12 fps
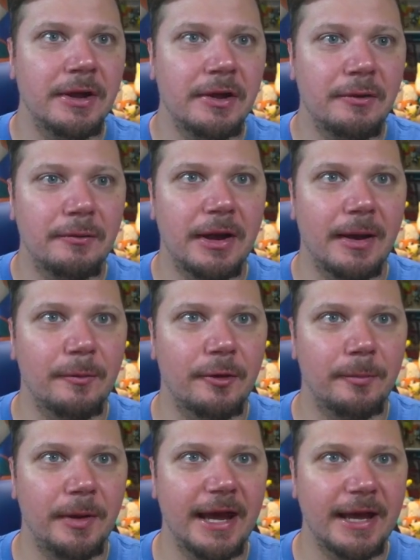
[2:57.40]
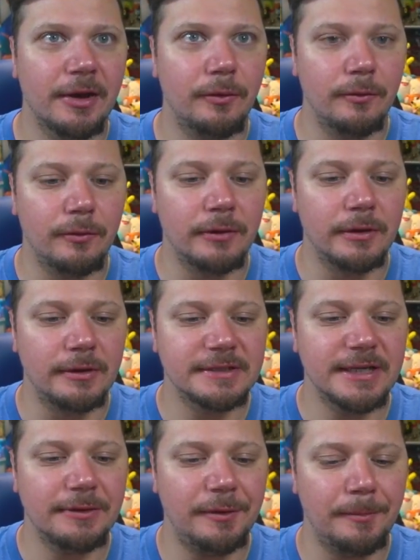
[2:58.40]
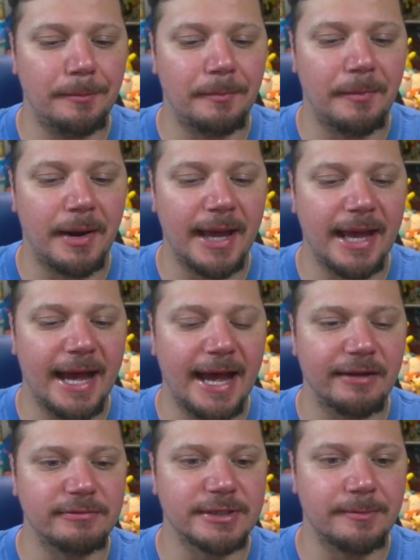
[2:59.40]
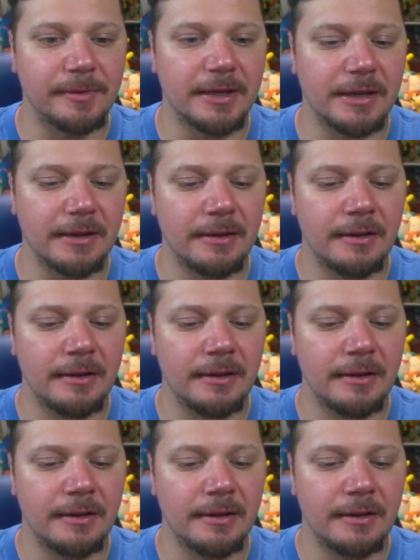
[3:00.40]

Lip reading: We got more Pekka. Ooh, it looks like we might have something.